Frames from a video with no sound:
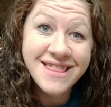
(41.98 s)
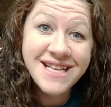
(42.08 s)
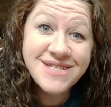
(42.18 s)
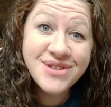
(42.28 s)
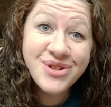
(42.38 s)

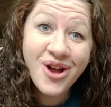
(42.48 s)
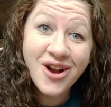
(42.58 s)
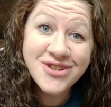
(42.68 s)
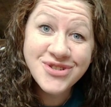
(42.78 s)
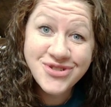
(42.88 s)
These little
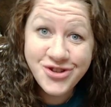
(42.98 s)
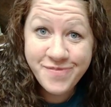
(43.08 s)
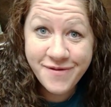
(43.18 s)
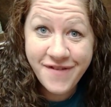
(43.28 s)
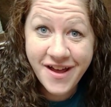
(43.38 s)
cars are
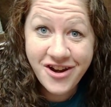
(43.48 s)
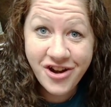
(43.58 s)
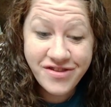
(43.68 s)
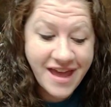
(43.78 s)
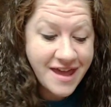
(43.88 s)
super fun,
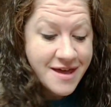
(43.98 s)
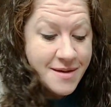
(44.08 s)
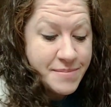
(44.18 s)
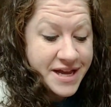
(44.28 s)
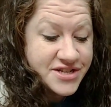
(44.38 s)
aren't they?
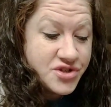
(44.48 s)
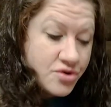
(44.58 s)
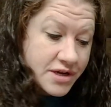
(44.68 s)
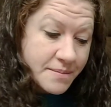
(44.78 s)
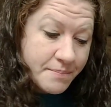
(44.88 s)
Because
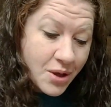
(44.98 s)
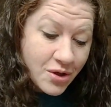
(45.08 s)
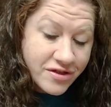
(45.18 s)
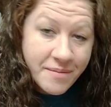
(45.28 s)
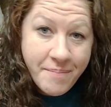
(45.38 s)
you can
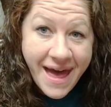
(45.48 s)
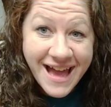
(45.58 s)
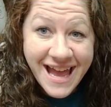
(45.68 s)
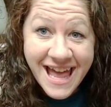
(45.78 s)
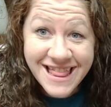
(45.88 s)
pull them
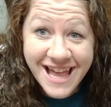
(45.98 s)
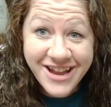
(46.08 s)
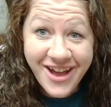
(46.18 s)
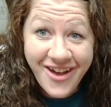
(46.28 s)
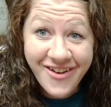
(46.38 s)
back and
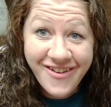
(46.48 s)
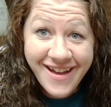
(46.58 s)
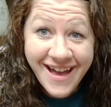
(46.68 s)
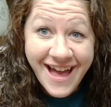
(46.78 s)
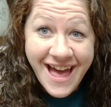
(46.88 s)
let go,
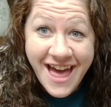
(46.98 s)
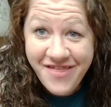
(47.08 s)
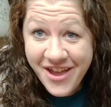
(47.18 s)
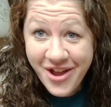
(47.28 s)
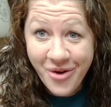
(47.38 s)

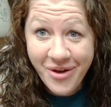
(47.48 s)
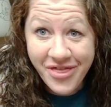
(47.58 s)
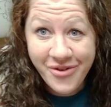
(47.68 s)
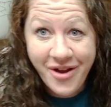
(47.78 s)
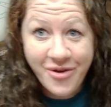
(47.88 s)
and they go on their